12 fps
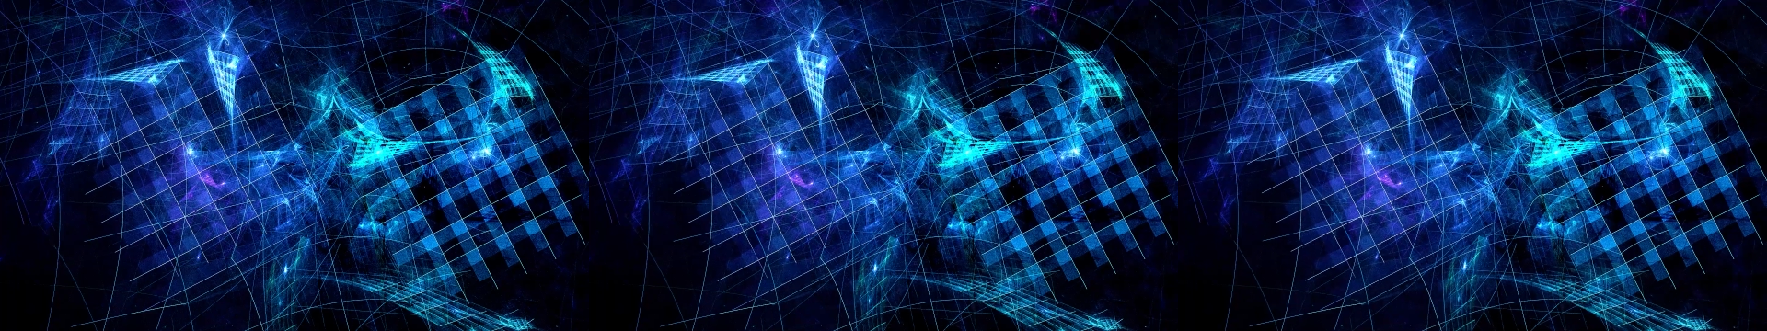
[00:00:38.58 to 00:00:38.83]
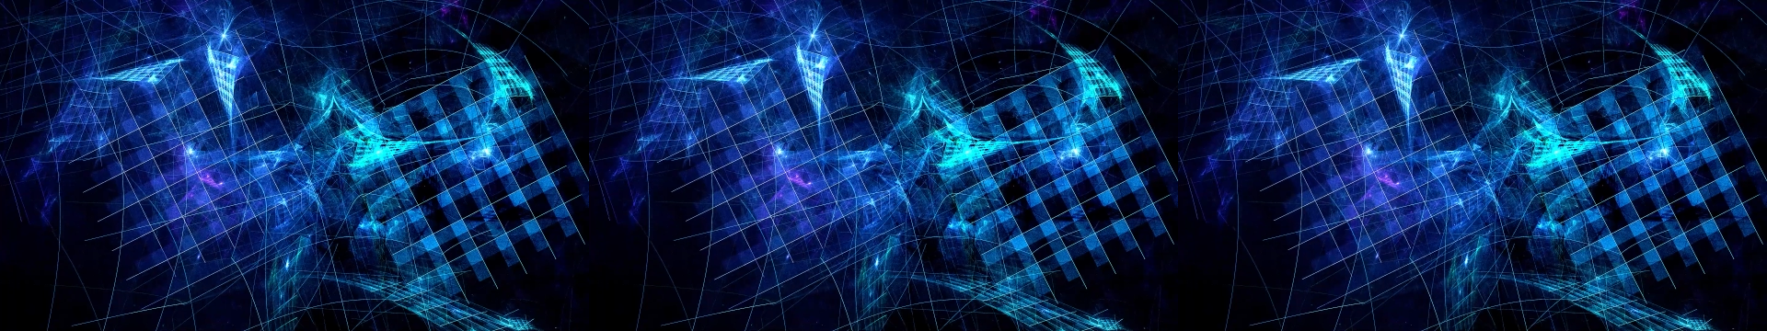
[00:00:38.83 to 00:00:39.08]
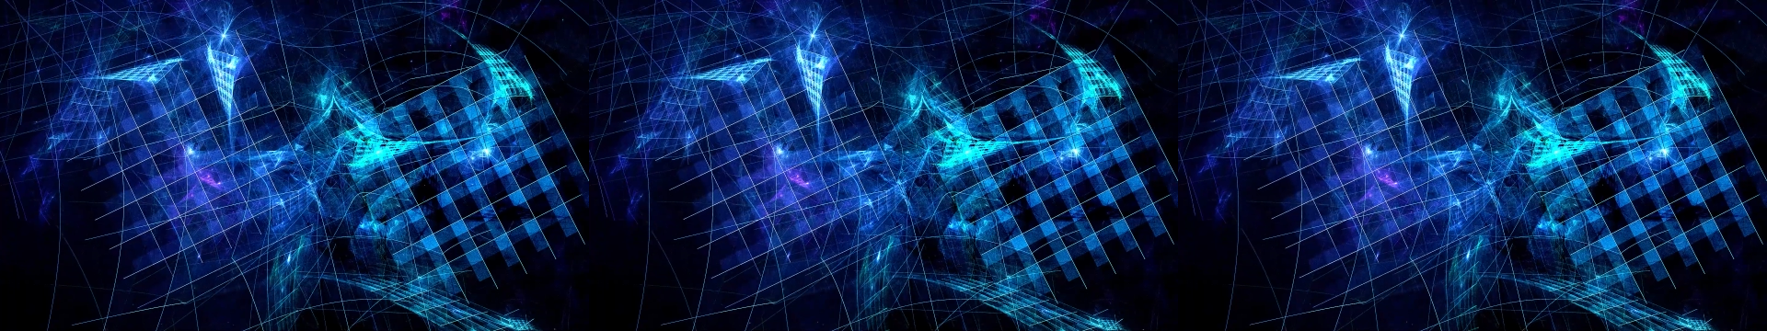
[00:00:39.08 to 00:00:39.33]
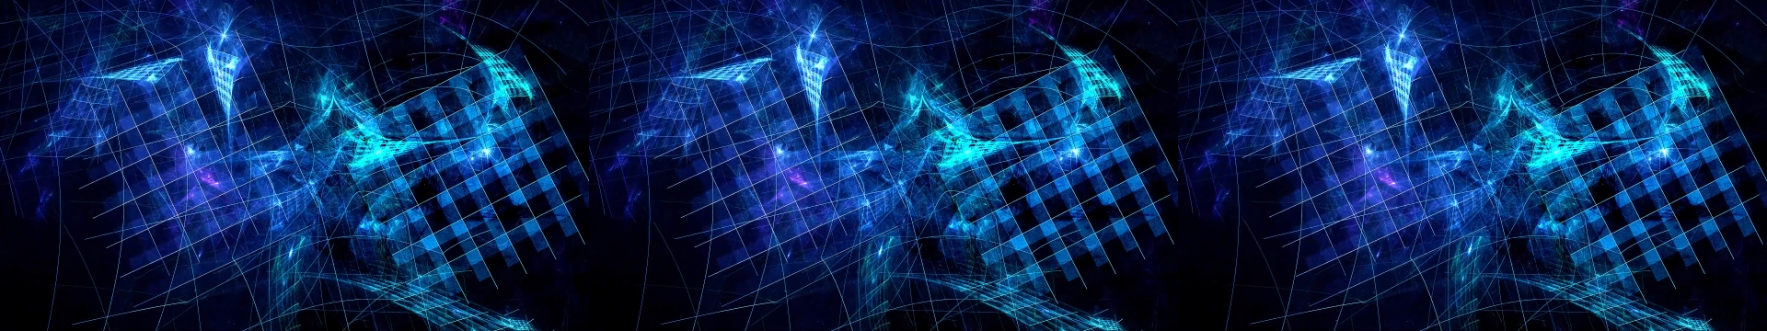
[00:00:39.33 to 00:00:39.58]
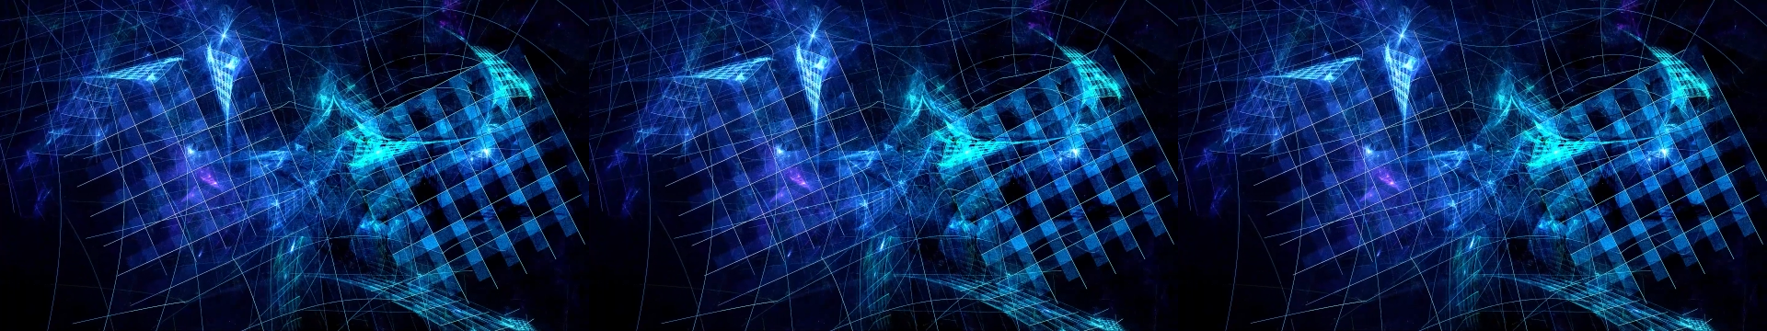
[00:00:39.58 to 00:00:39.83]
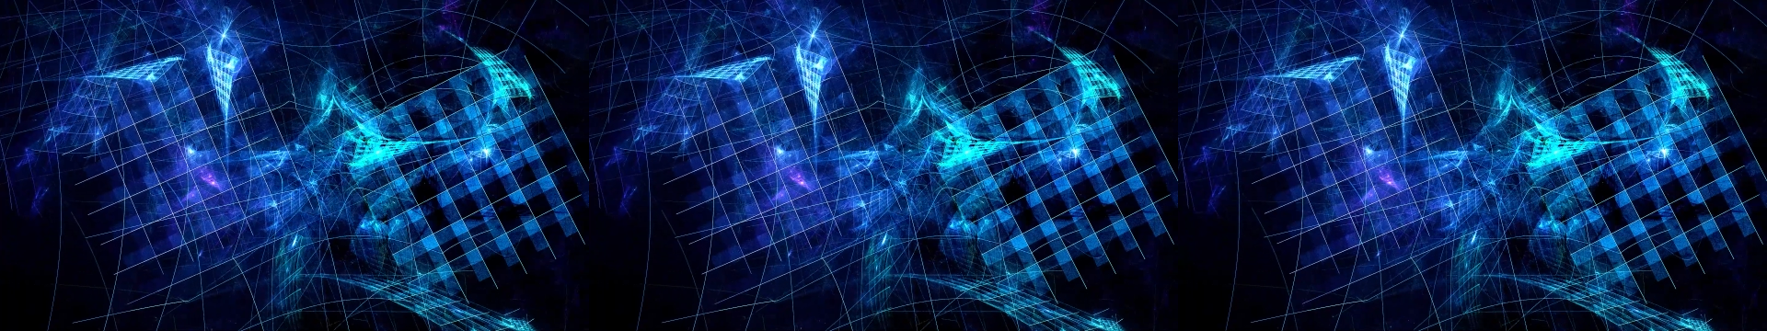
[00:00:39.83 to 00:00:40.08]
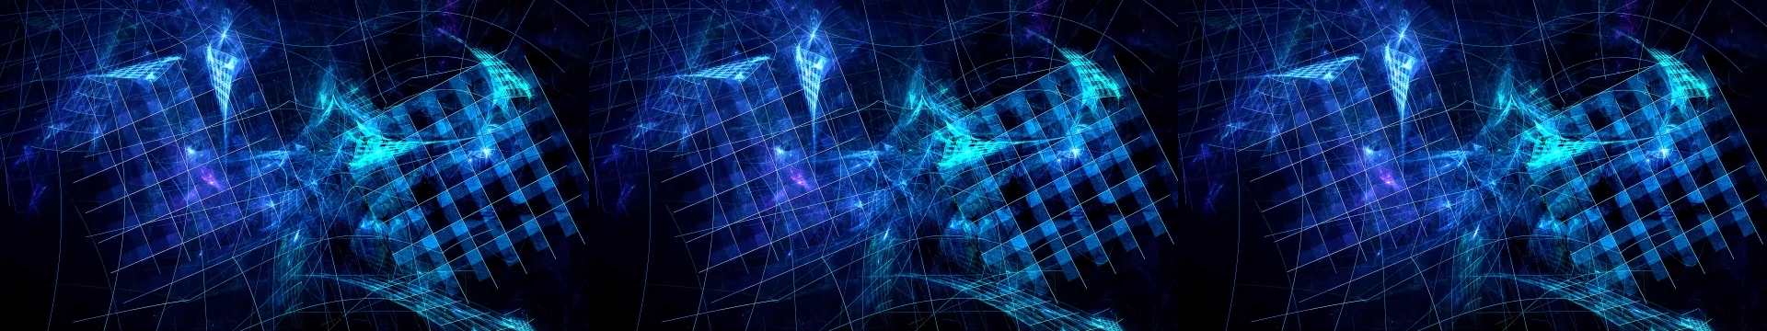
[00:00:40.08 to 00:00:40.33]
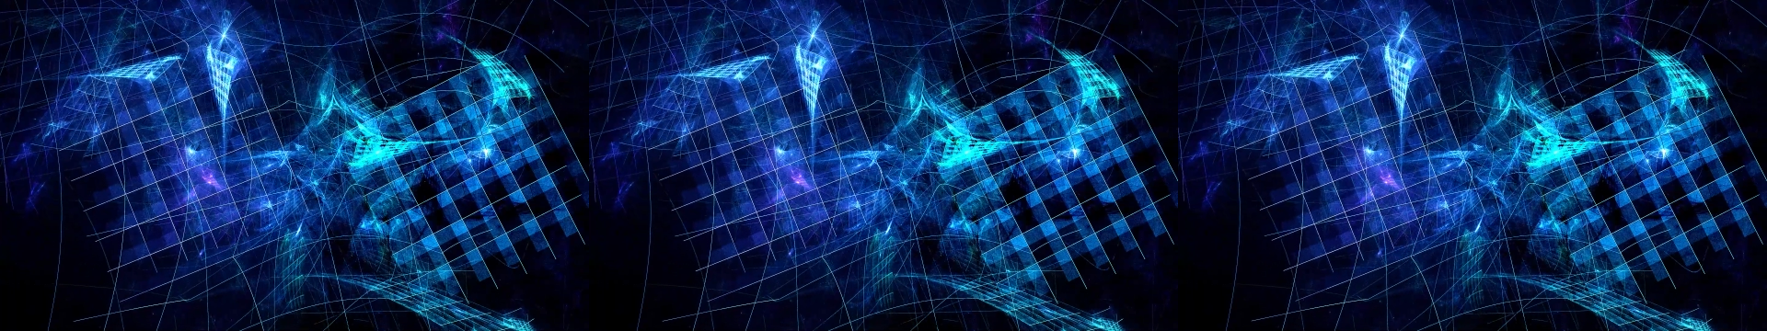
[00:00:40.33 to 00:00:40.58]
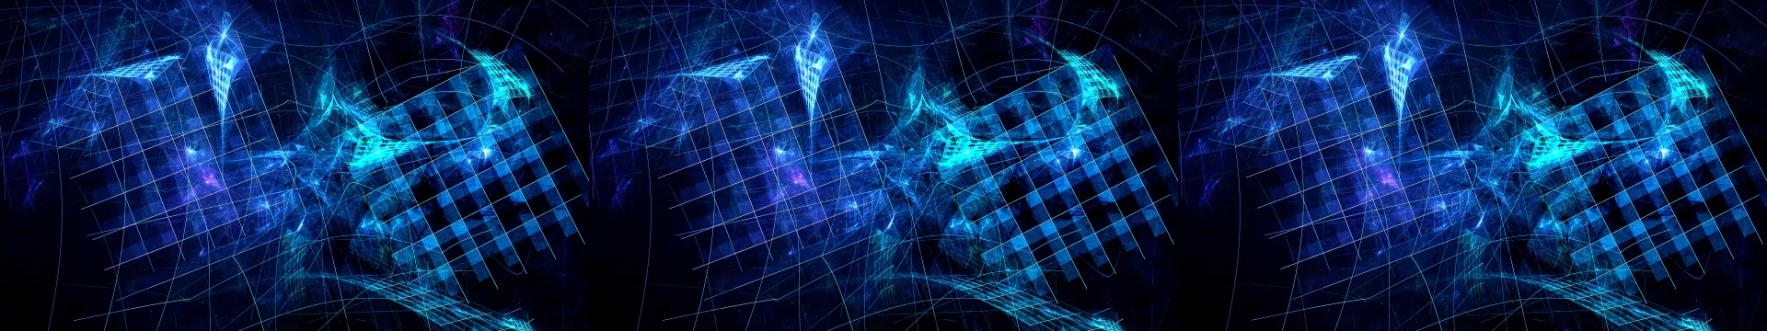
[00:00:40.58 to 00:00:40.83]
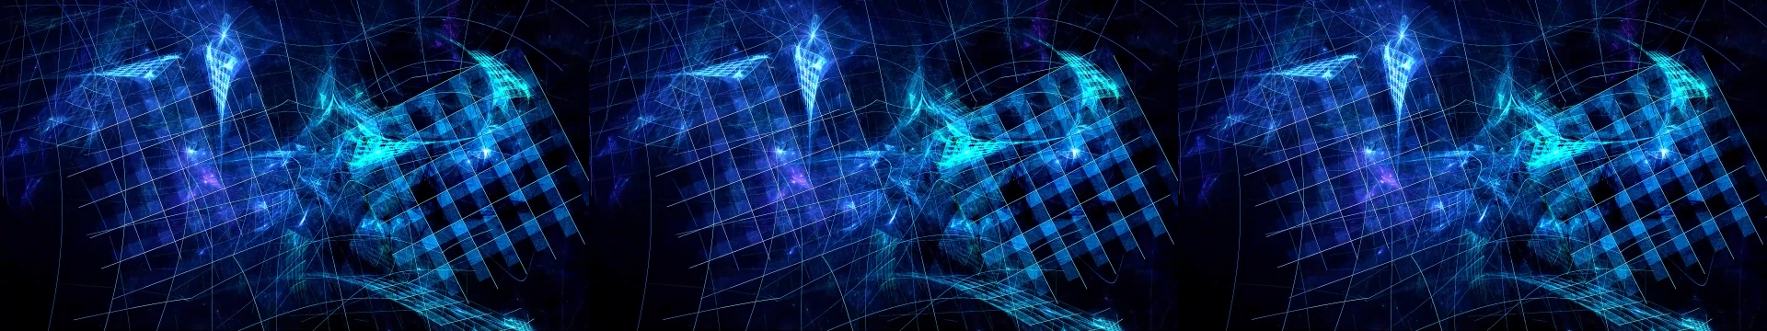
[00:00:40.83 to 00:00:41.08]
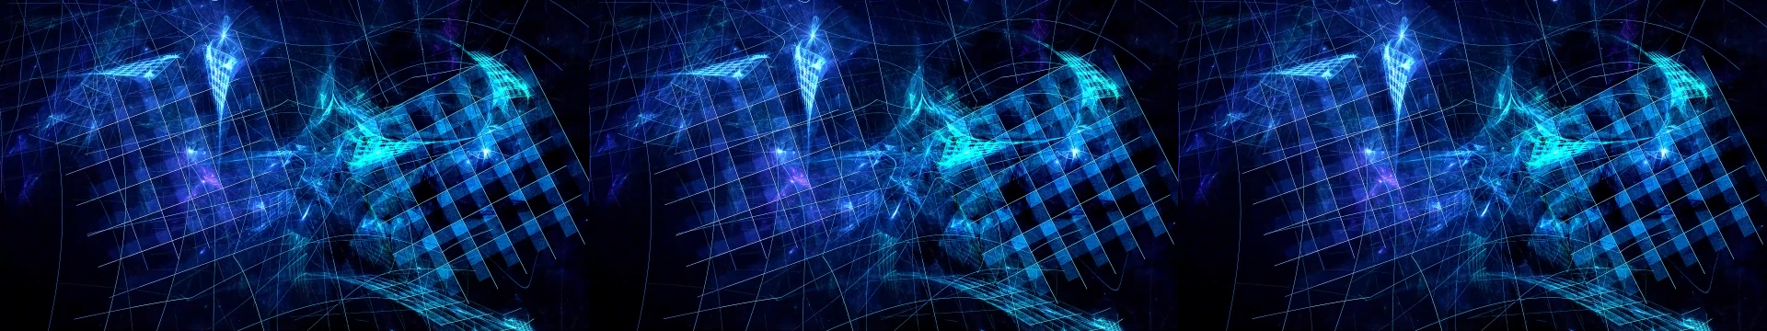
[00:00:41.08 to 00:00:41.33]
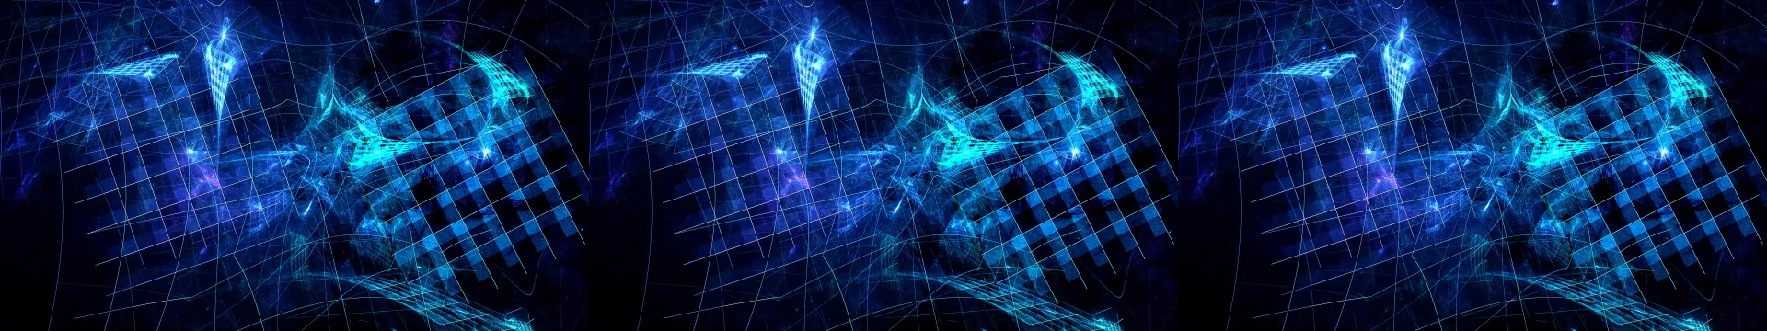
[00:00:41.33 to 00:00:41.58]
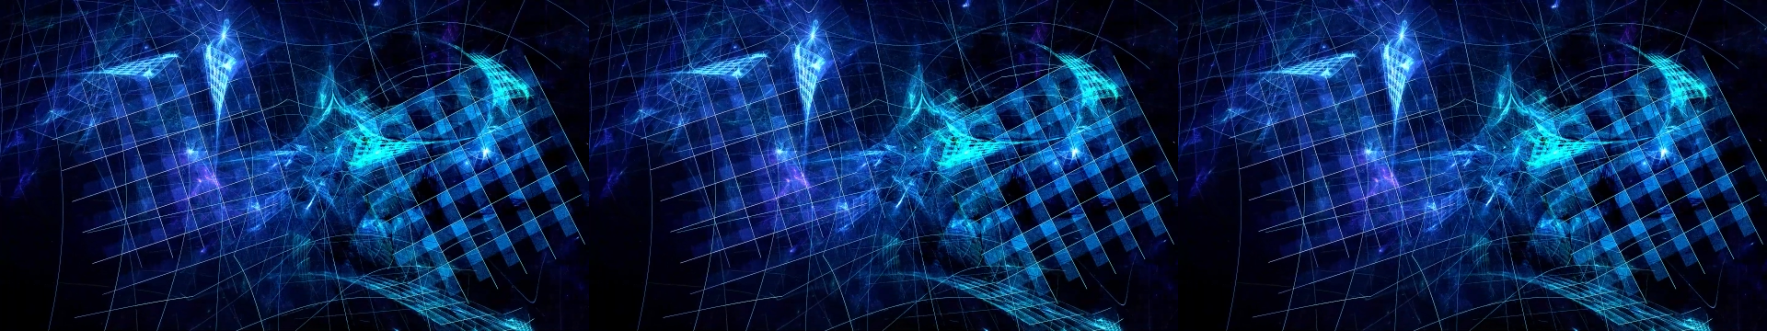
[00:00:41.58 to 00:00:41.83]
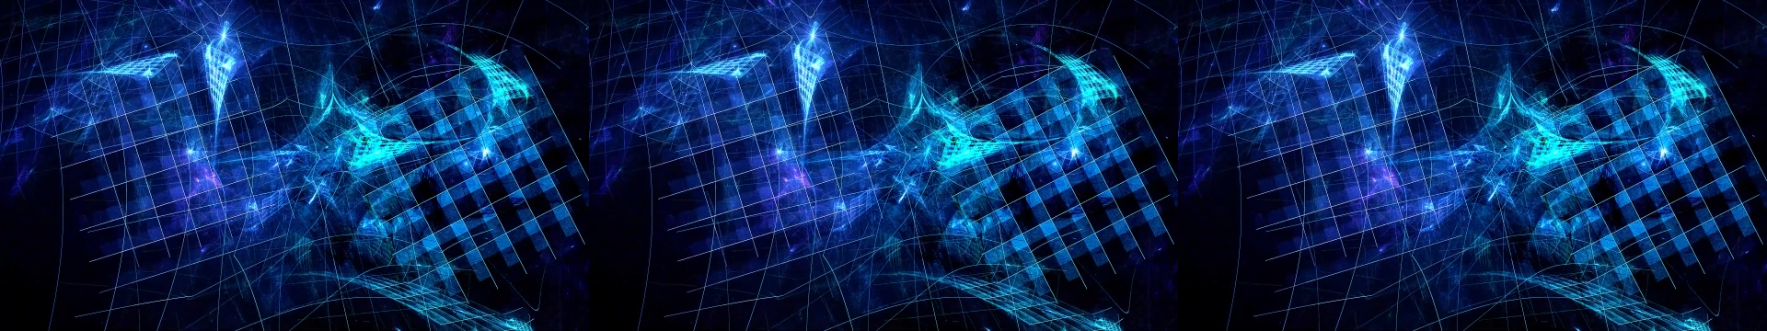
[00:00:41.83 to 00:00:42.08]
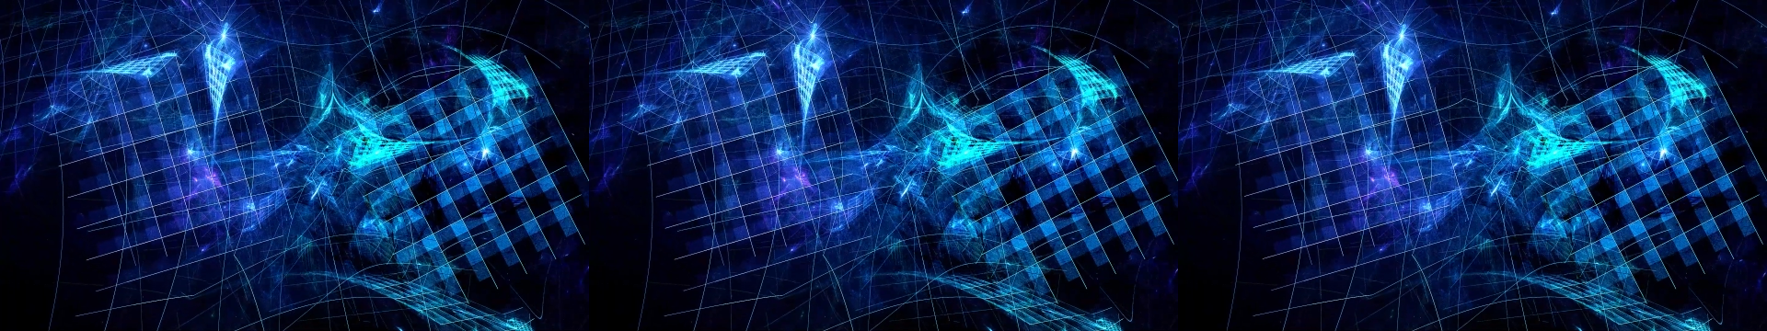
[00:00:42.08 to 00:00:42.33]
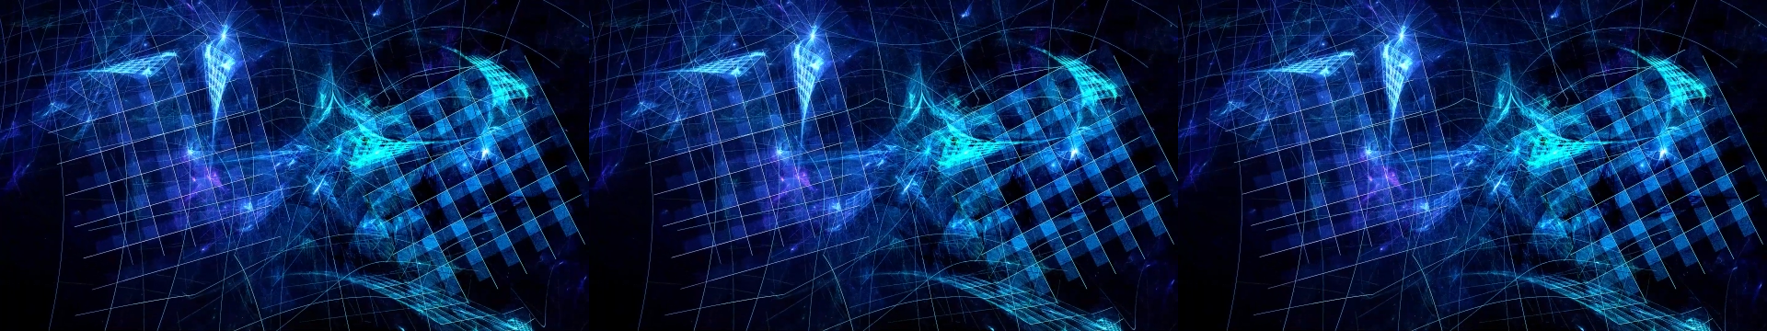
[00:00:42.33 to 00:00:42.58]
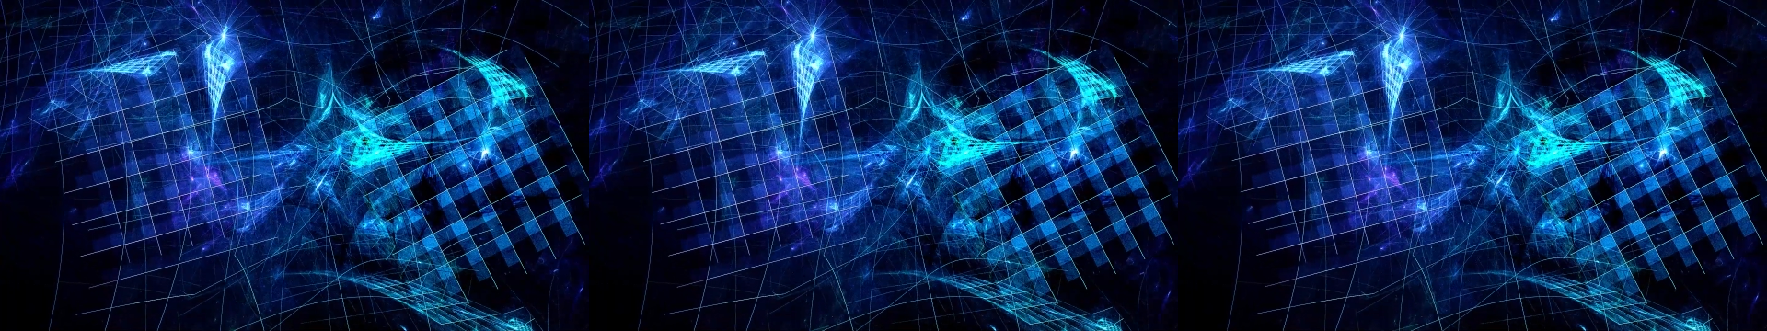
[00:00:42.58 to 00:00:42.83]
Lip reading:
No face is visible, so there are no lips to read.